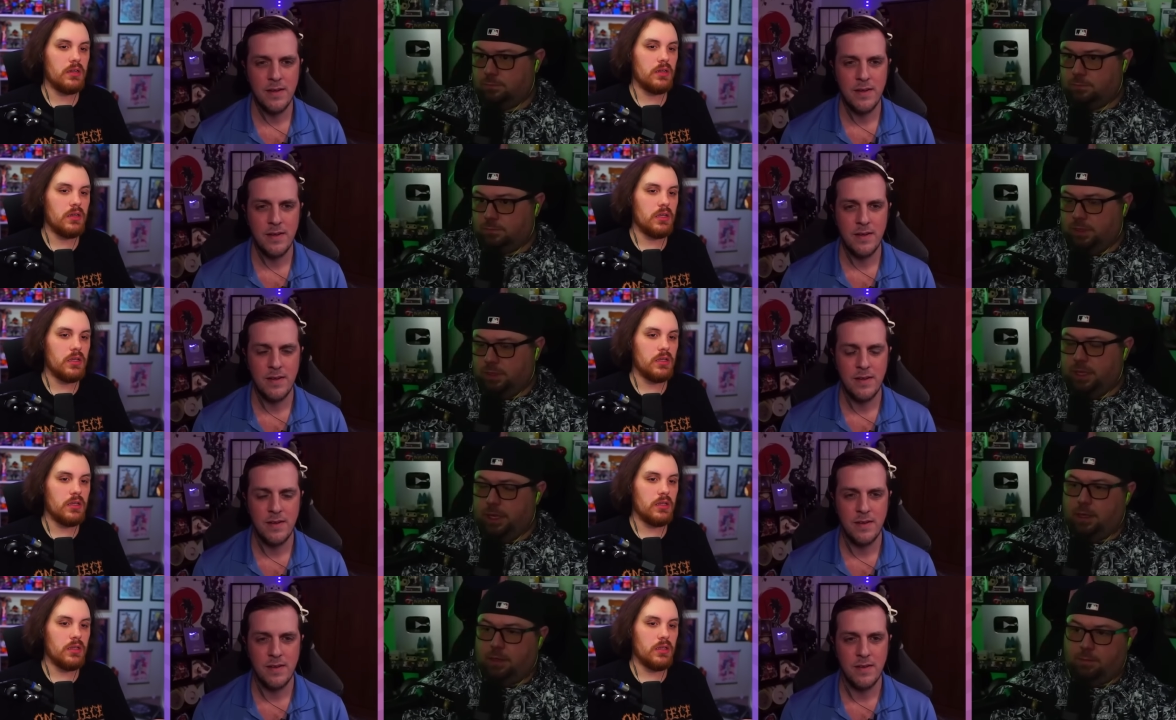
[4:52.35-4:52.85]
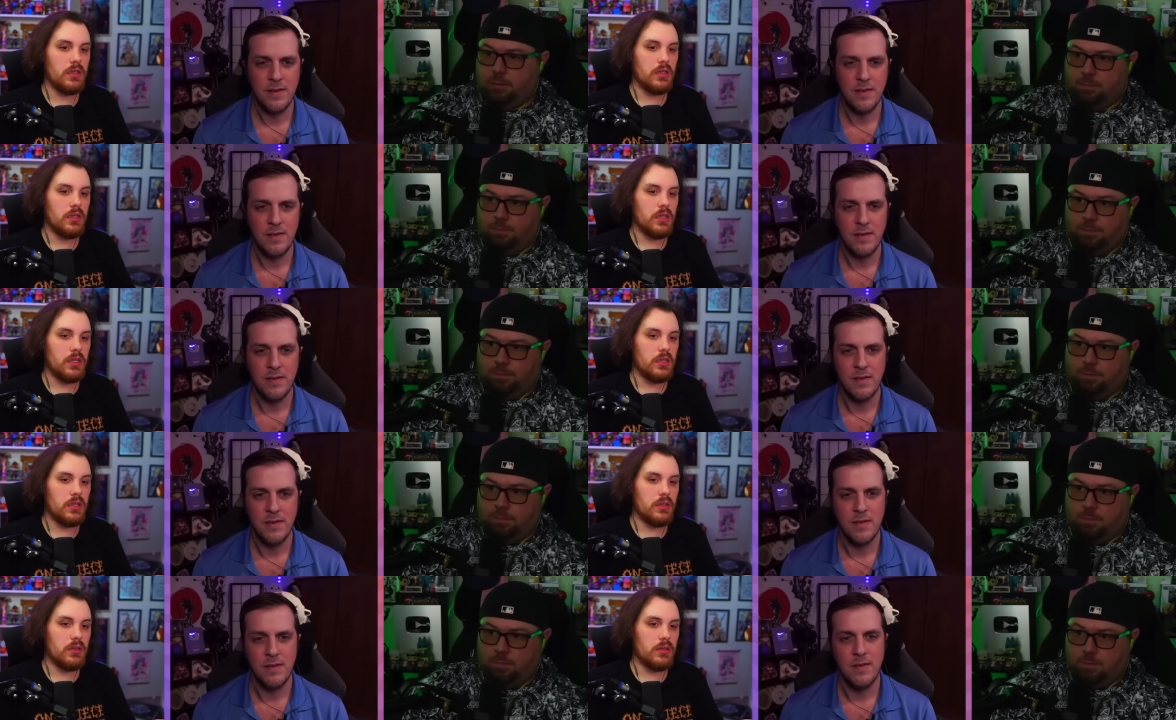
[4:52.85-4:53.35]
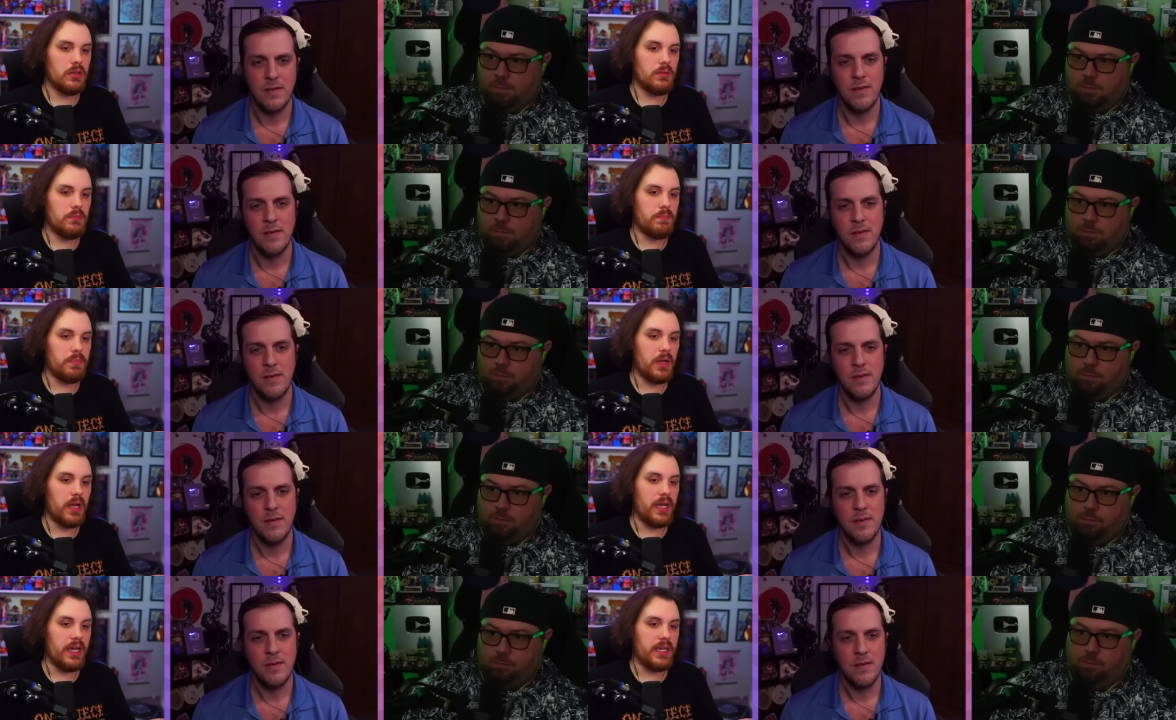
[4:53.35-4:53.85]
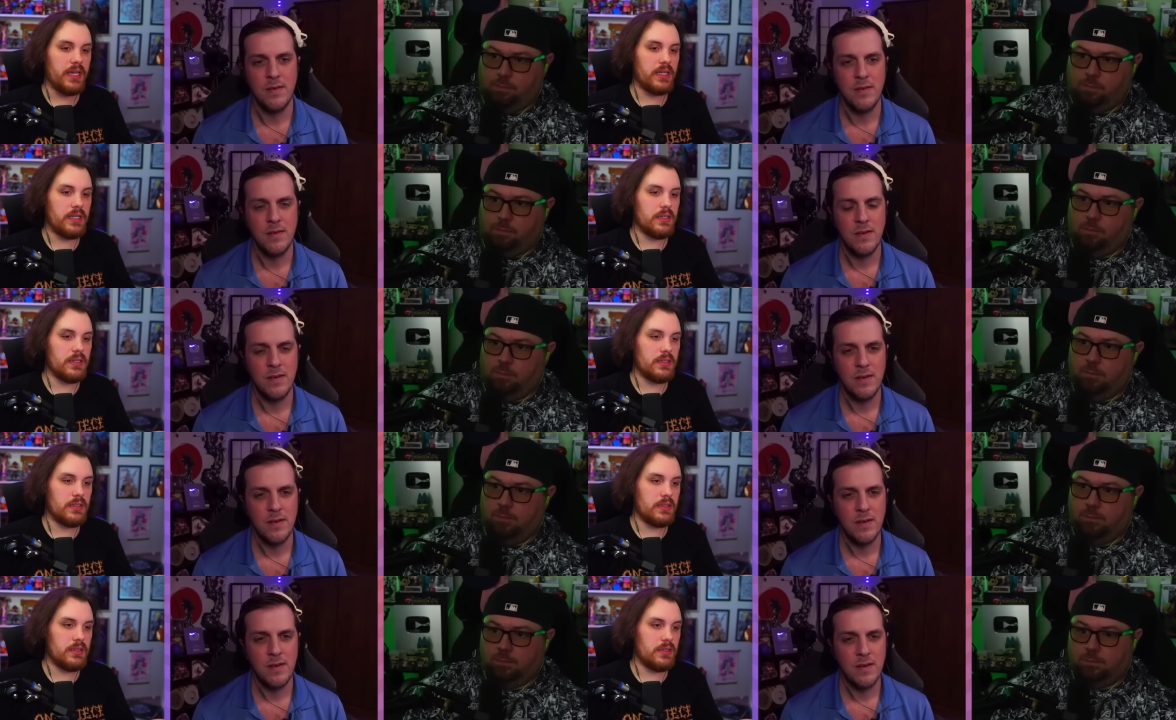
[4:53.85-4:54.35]
Speaker 1: Yeah, but
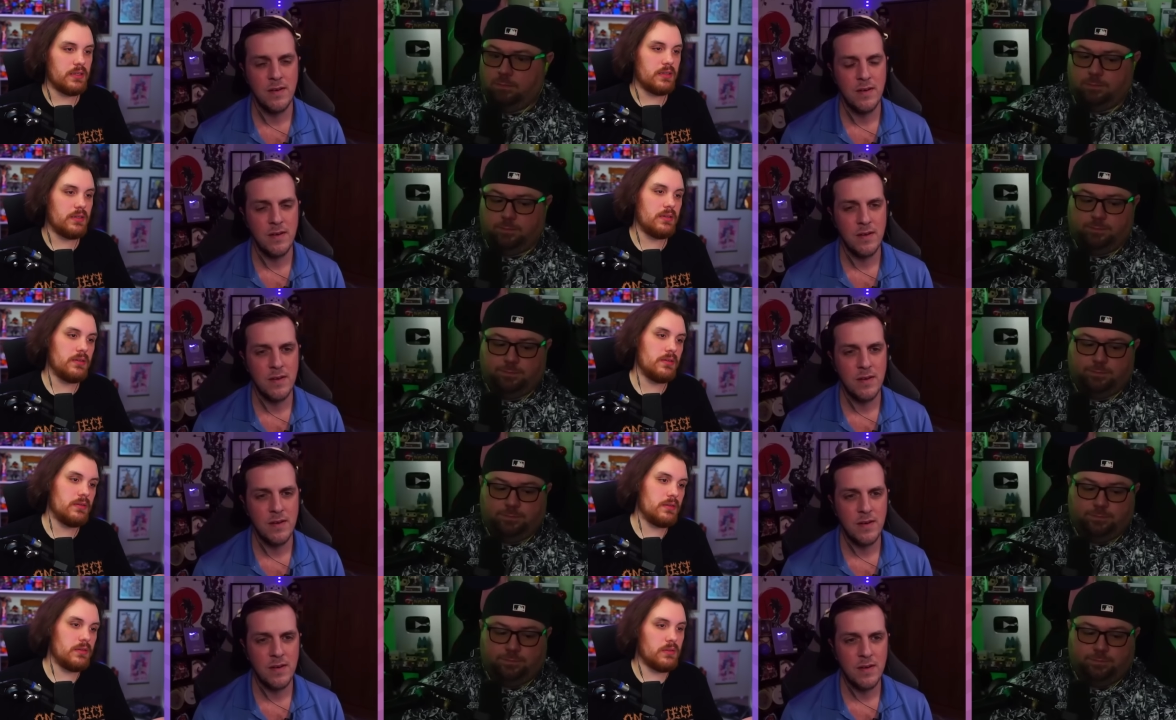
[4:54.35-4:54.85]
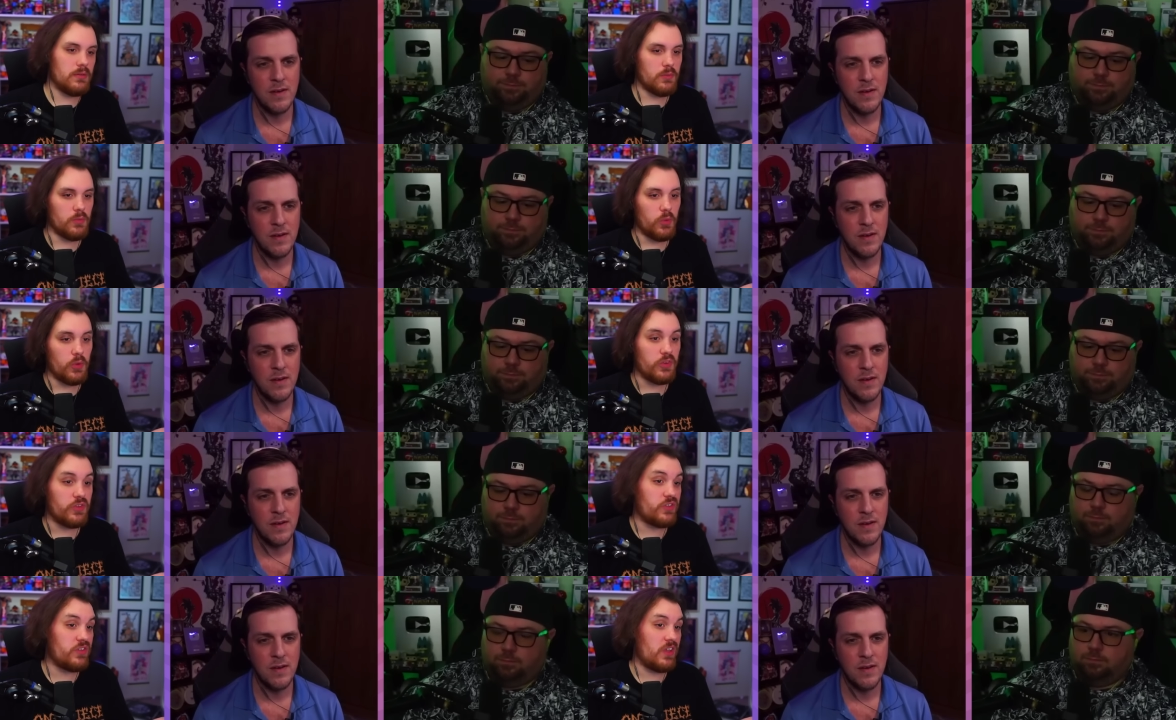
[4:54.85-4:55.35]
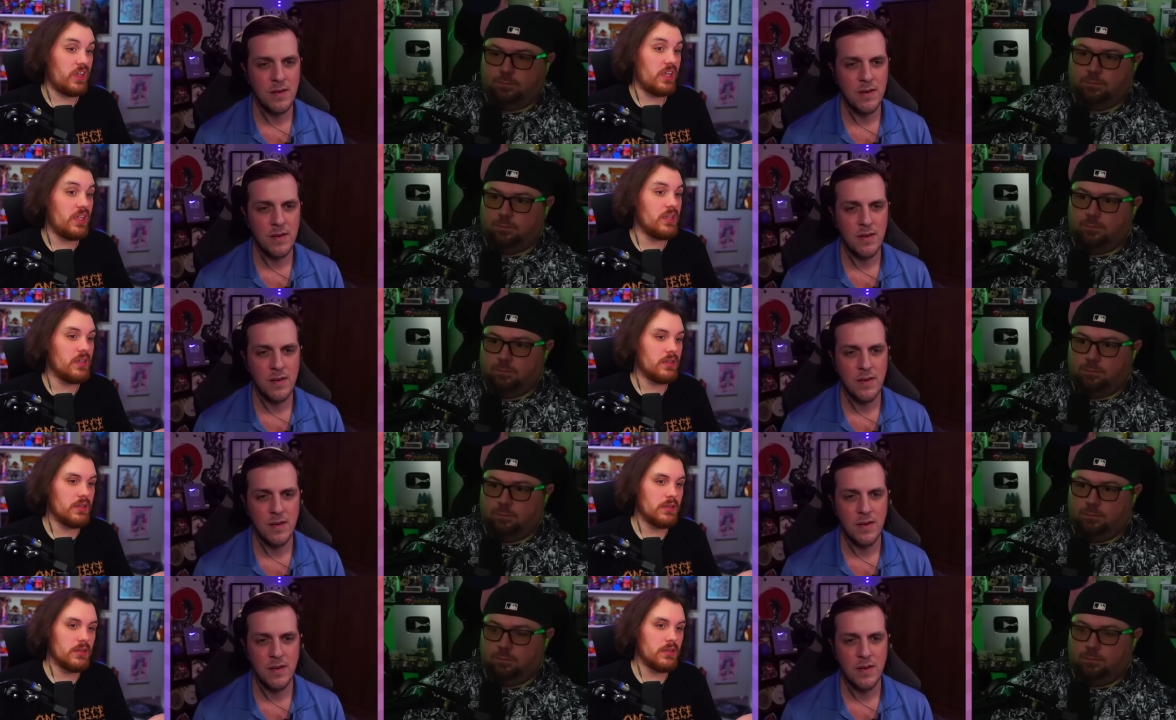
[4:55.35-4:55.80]
we'll see.